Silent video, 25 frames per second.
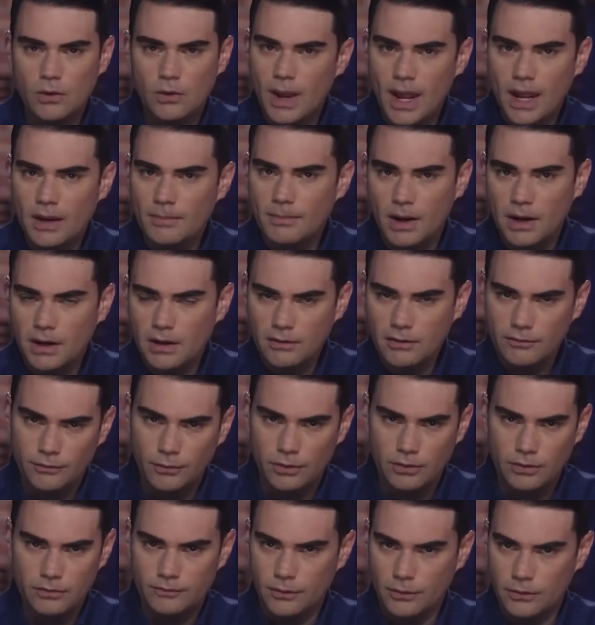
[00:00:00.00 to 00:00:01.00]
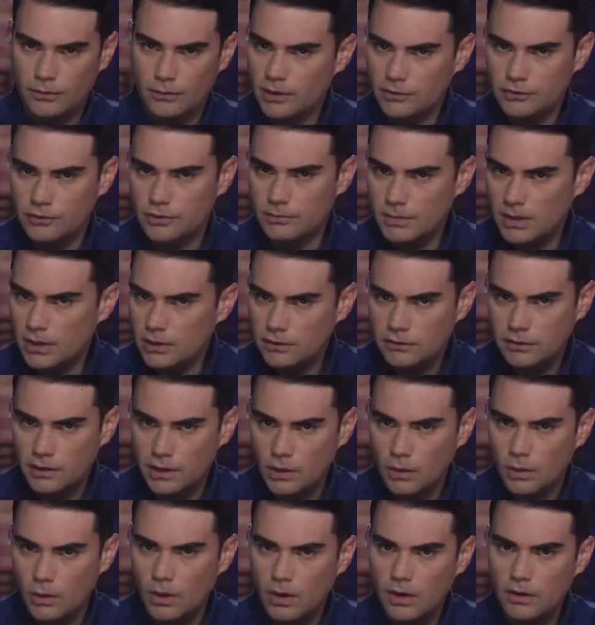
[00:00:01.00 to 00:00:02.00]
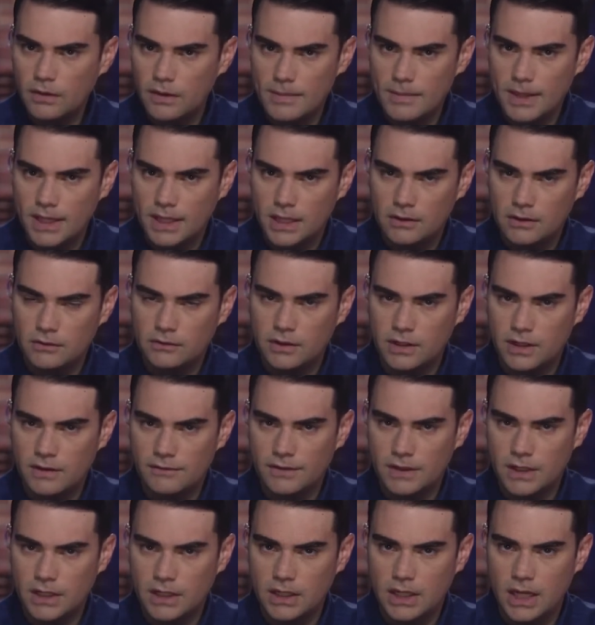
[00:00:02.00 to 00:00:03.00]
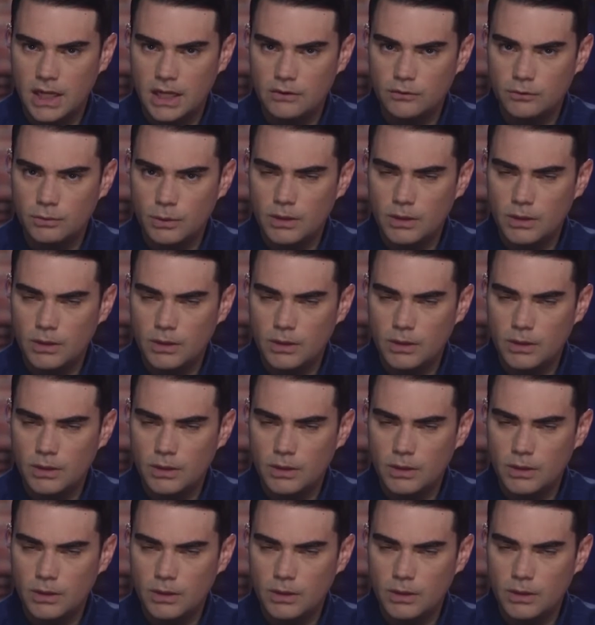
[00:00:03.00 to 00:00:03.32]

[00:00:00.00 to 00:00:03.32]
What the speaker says: quagmire for the Russian military, or are they making significant gains?